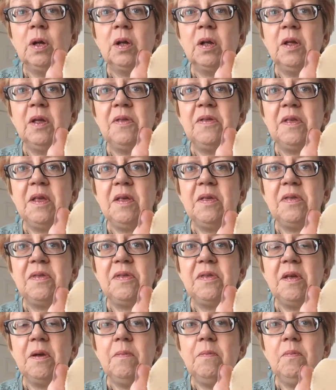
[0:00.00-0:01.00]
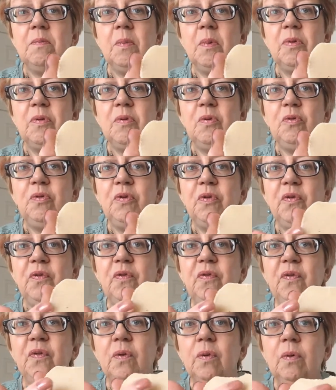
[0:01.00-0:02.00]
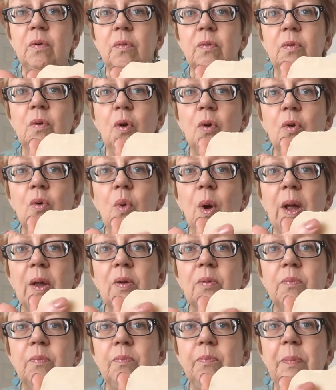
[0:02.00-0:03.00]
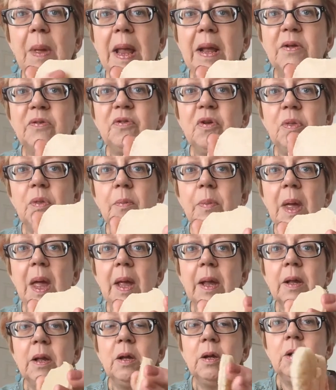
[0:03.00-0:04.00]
because it's sort of not quite baked on the back.